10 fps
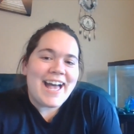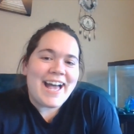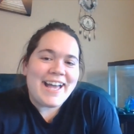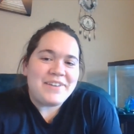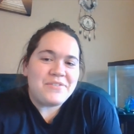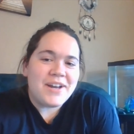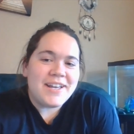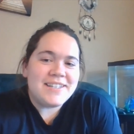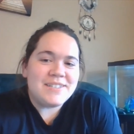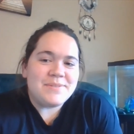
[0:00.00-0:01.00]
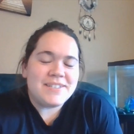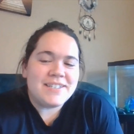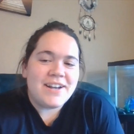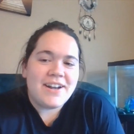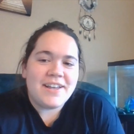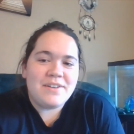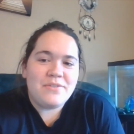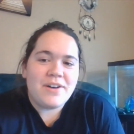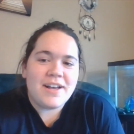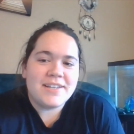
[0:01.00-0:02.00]
Hi, friends, with Sara and
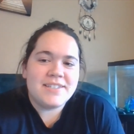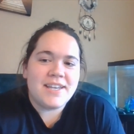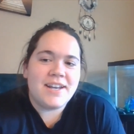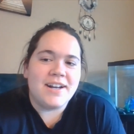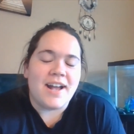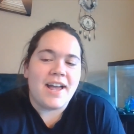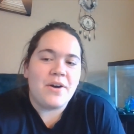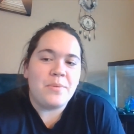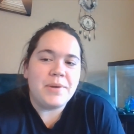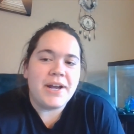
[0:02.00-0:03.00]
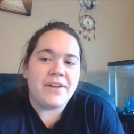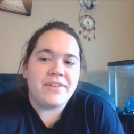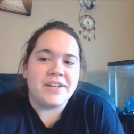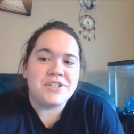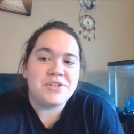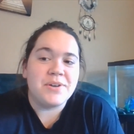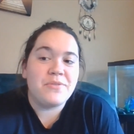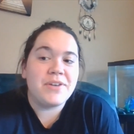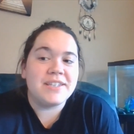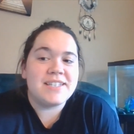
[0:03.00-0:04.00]
Fox here. I hope you're having a
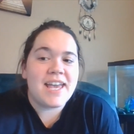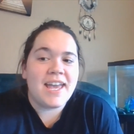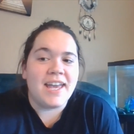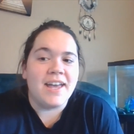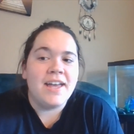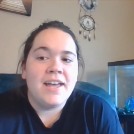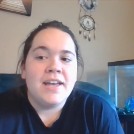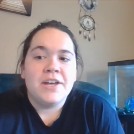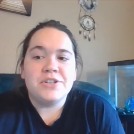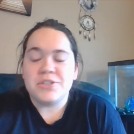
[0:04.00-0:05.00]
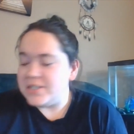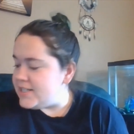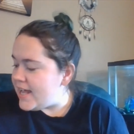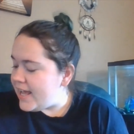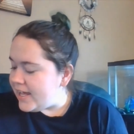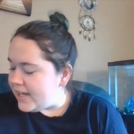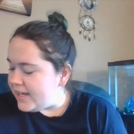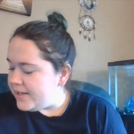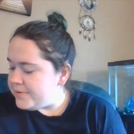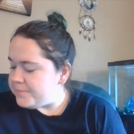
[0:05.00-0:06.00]
terrific day.
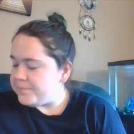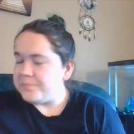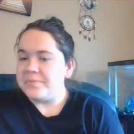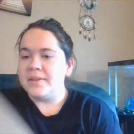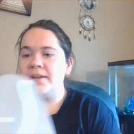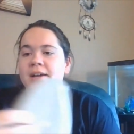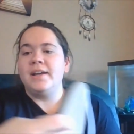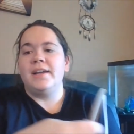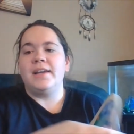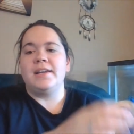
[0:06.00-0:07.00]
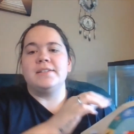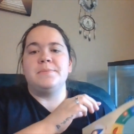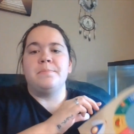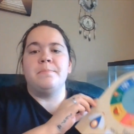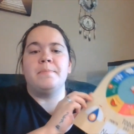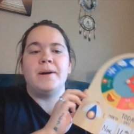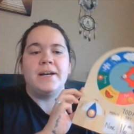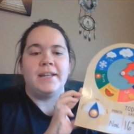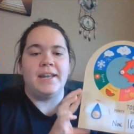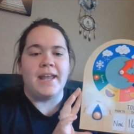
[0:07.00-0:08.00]
Today is
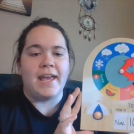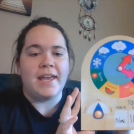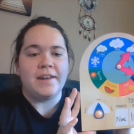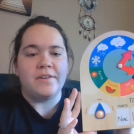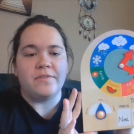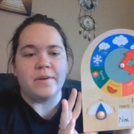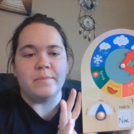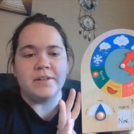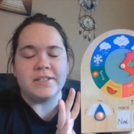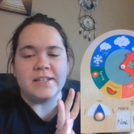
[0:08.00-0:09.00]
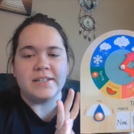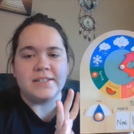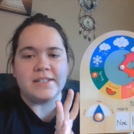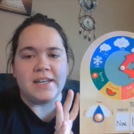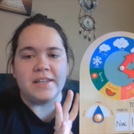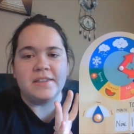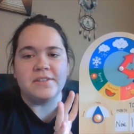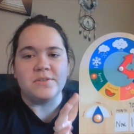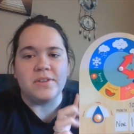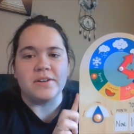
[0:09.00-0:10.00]
Monday, November 16th,
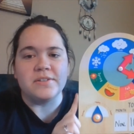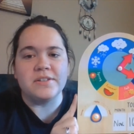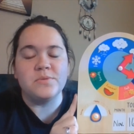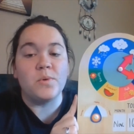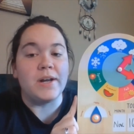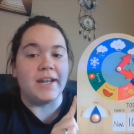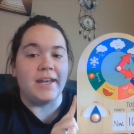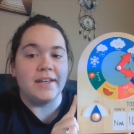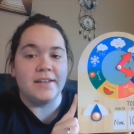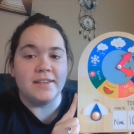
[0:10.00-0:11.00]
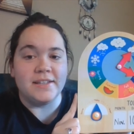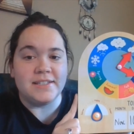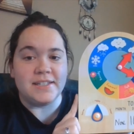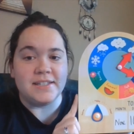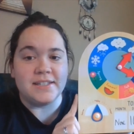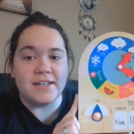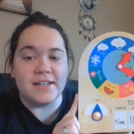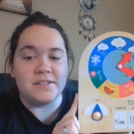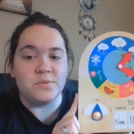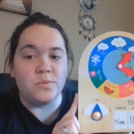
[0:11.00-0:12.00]
2020. The season
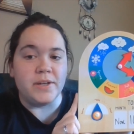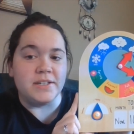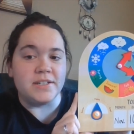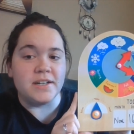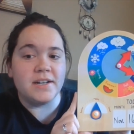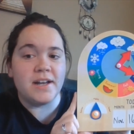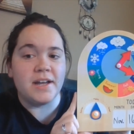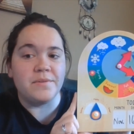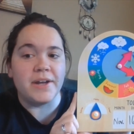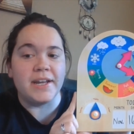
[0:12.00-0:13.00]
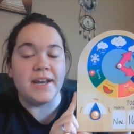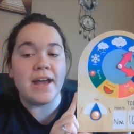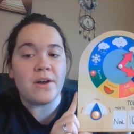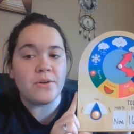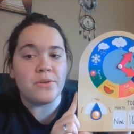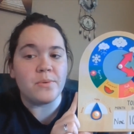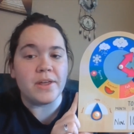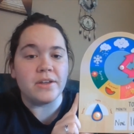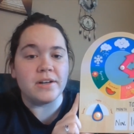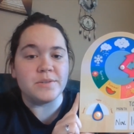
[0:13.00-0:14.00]
is winter, and right now the
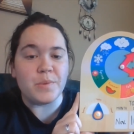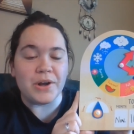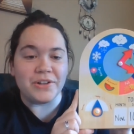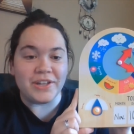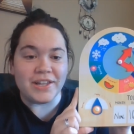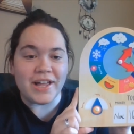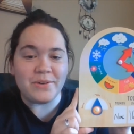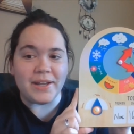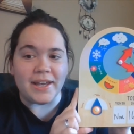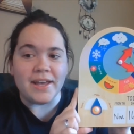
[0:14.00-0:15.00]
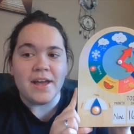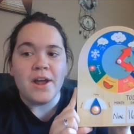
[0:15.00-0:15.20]
weather is partly cloudy.